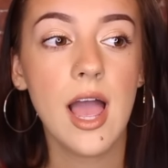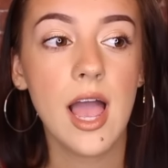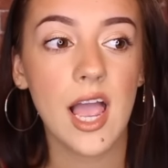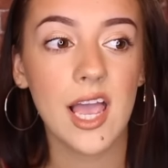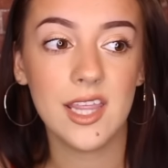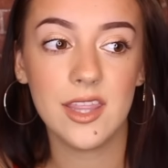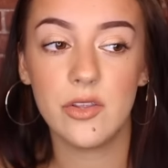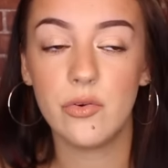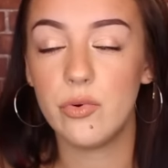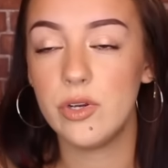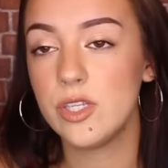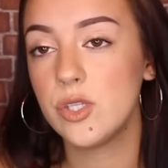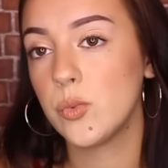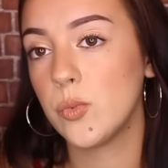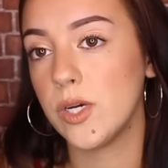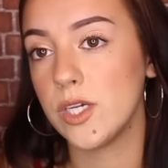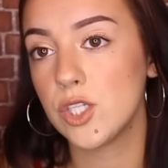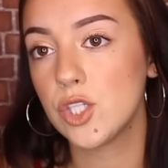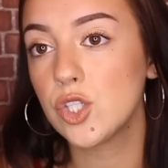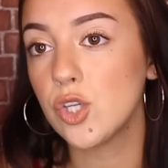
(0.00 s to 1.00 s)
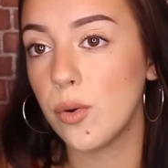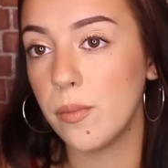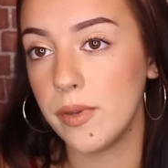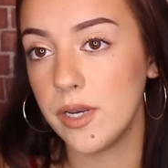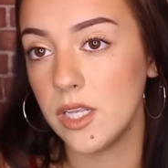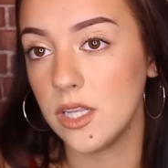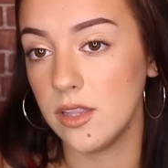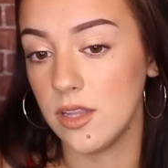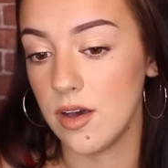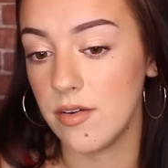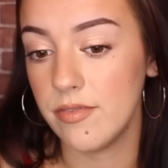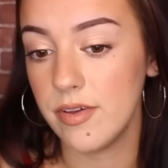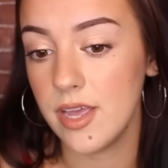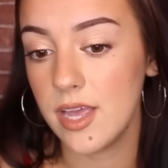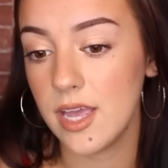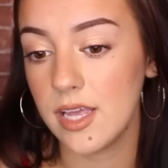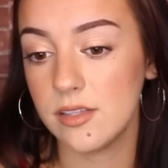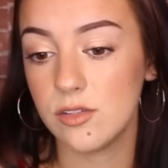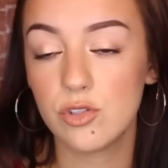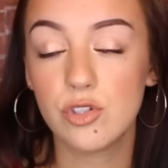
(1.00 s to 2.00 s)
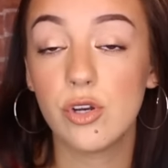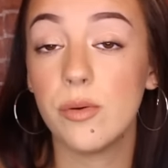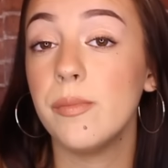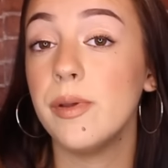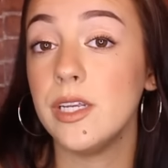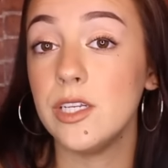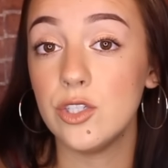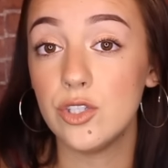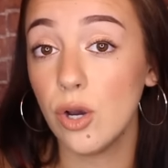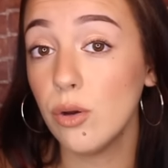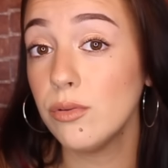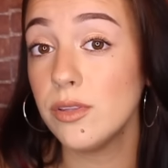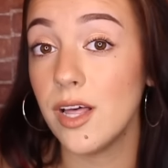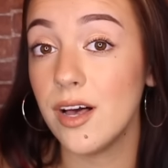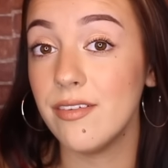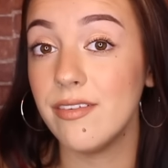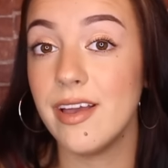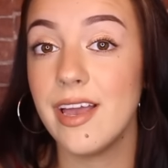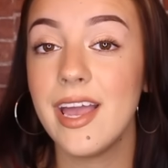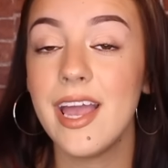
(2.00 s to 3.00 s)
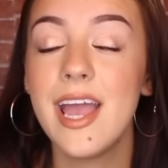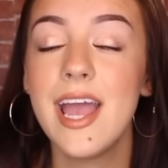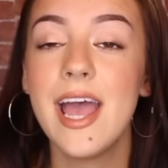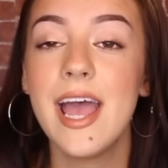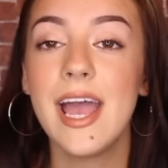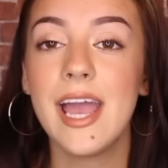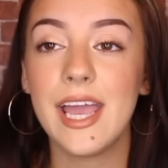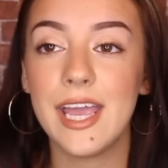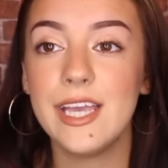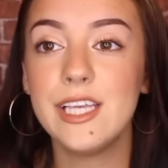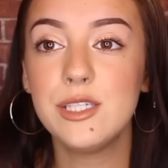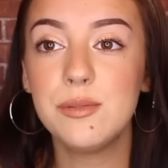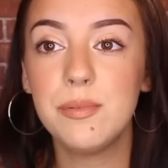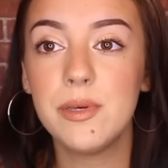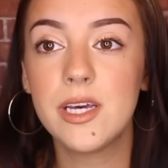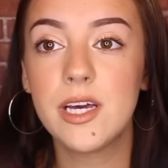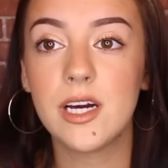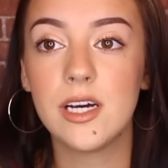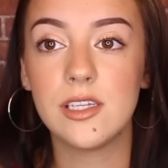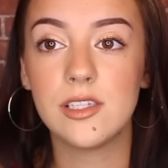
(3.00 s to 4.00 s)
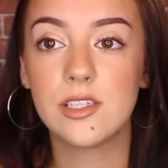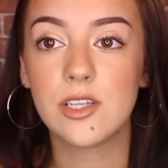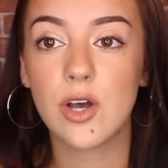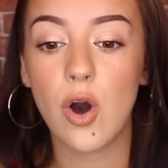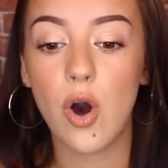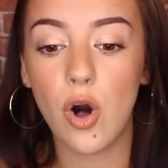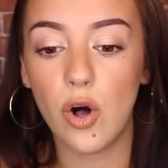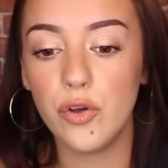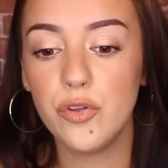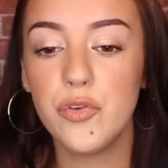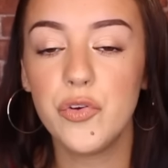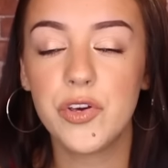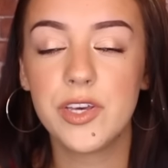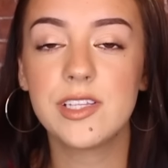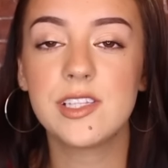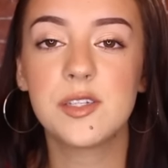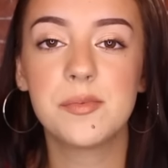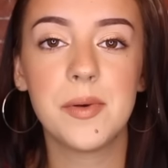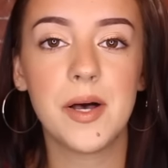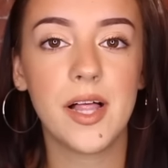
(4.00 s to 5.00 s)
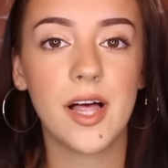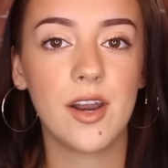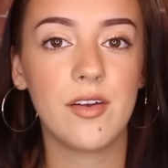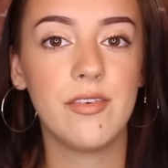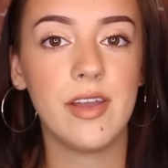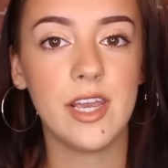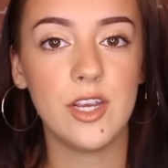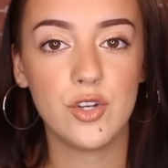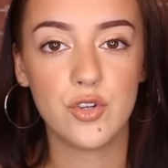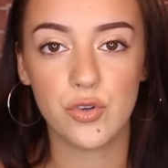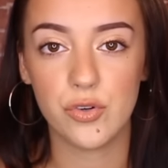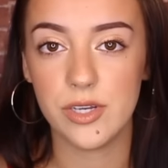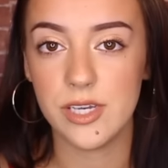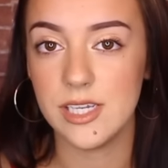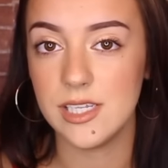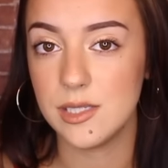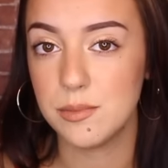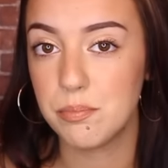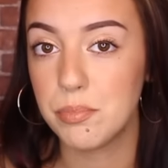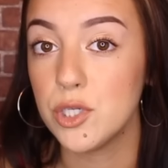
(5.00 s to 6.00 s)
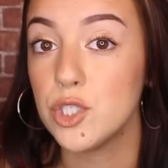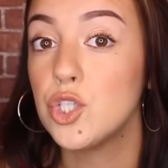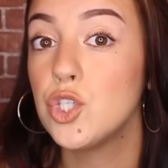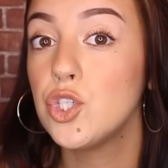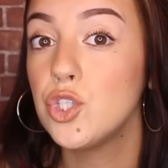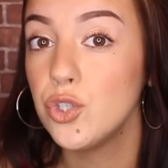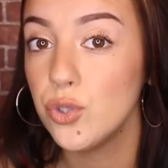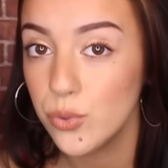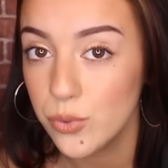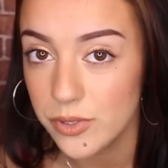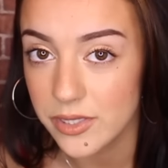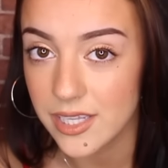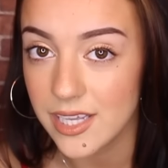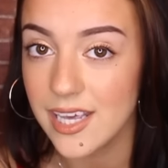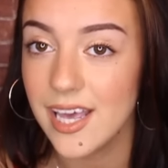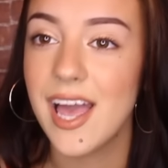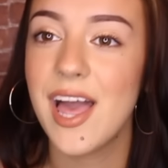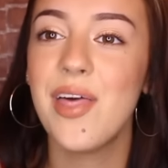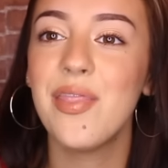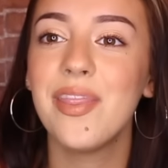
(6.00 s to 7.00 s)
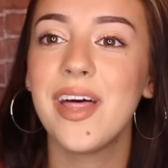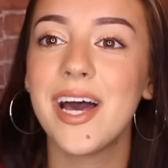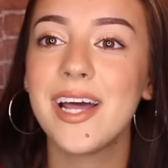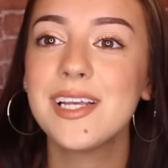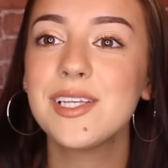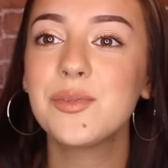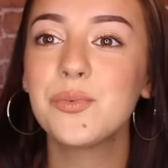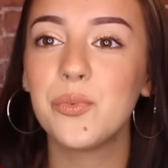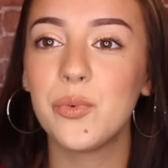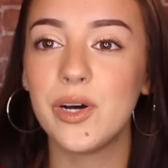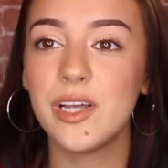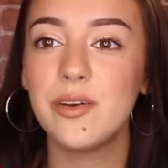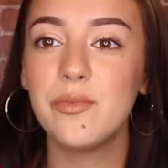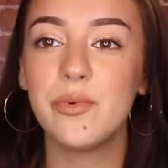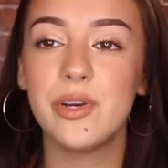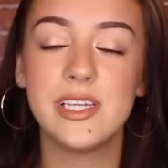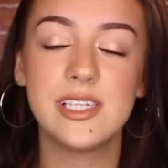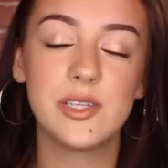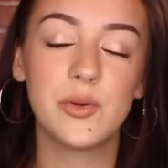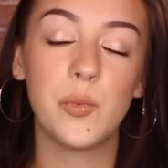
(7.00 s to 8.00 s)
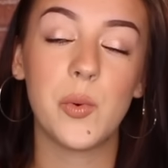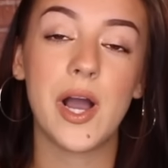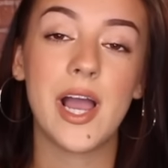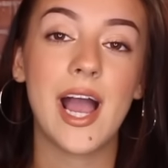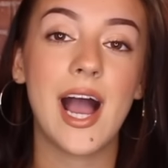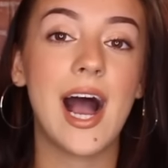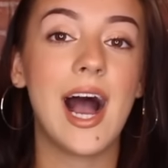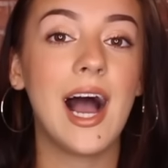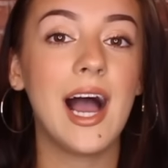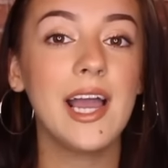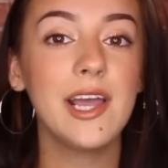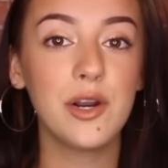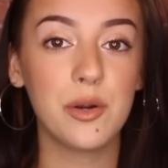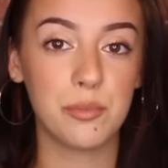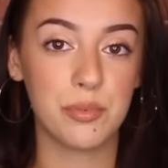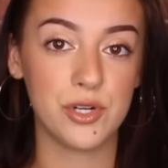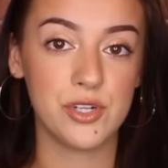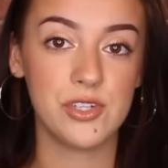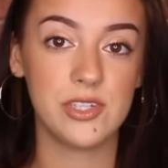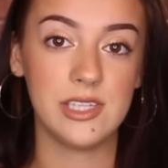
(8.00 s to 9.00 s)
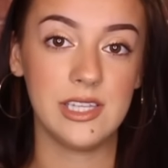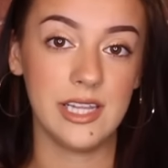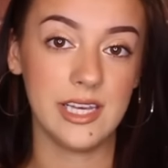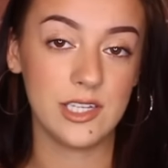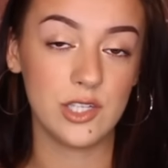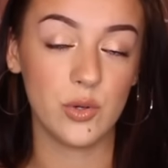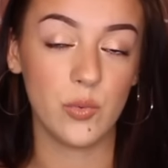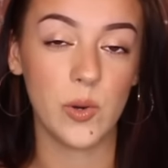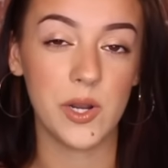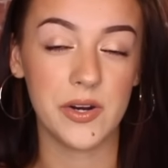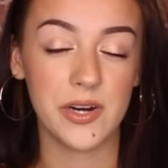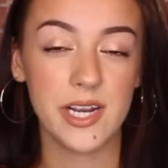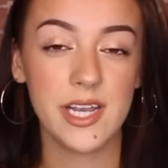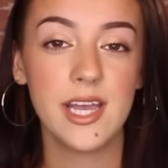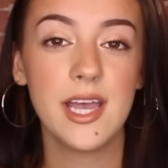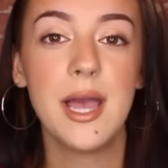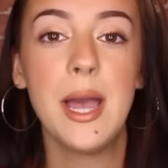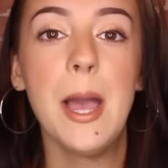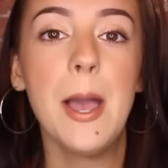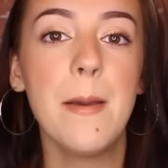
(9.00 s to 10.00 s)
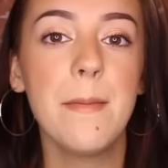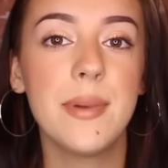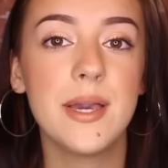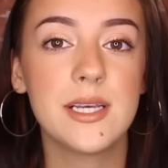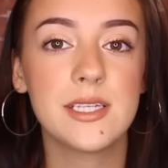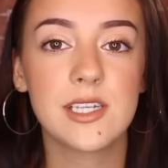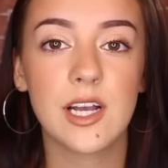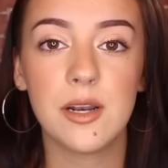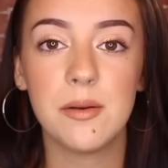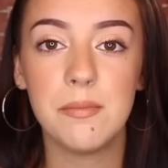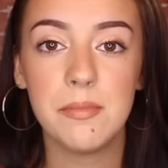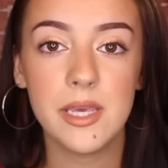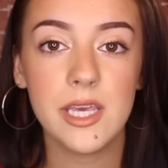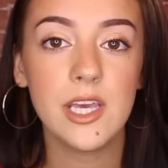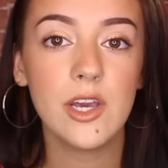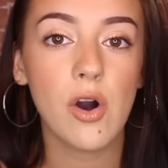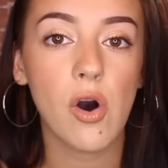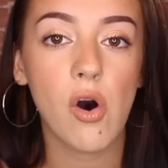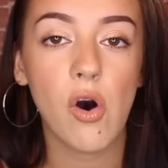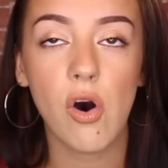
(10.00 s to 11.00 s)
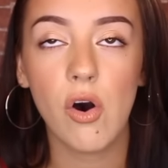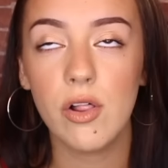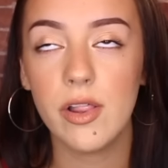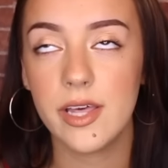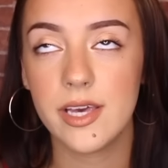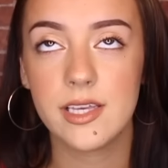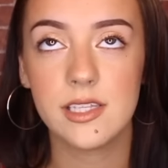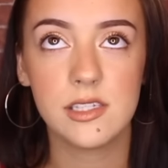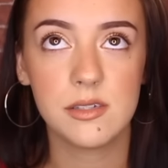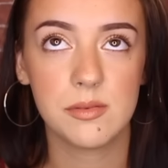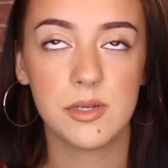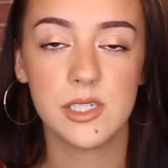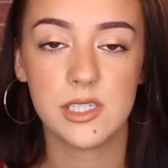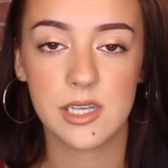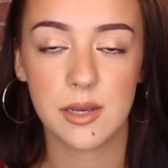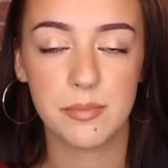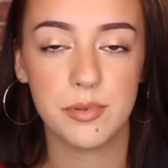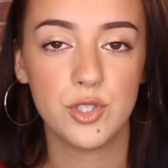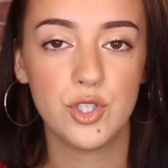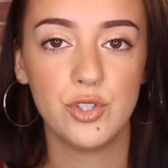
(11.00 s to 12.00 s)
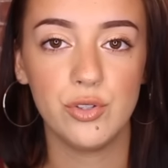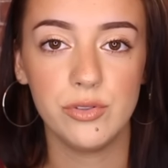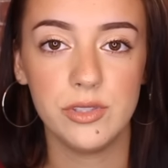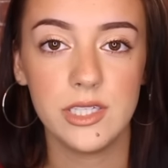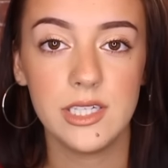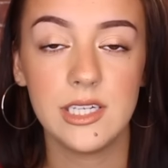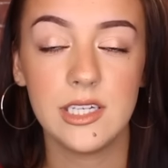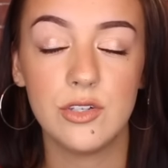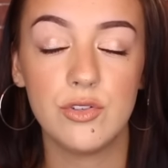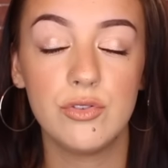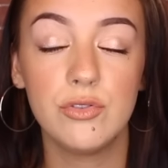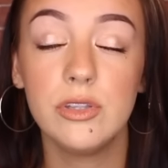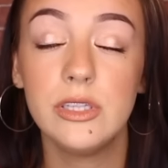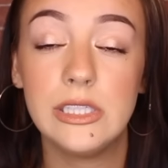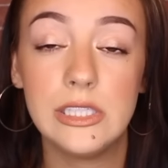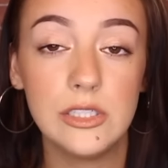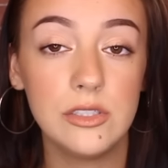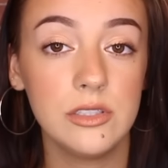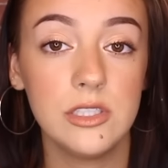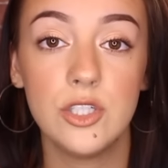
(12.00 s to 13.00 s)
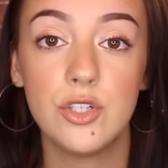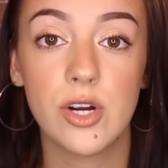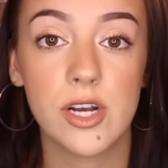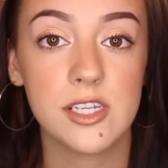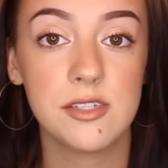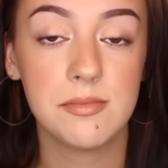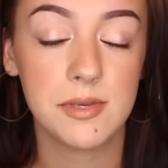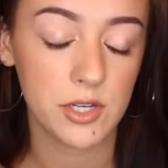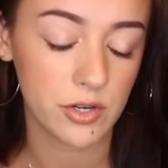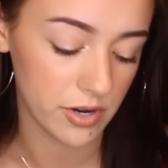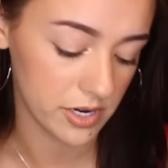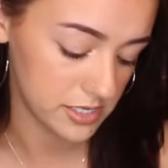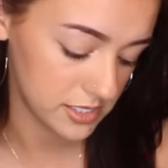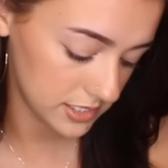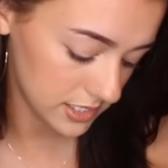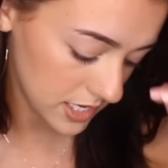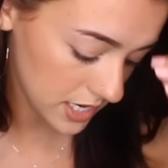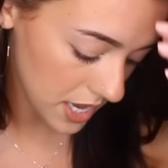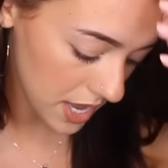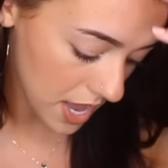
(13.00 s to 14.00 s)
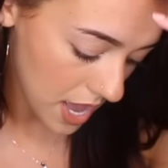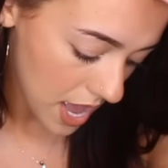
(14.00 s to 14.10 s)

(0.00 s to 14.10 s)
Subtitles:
and the reason why so many love it and so many don't love it is because all you can smell out of angel is patchouli. And that is one reason why I don't personally like to wear it, because on me, all I can smell is that patchouli, and it literally drives me crazy.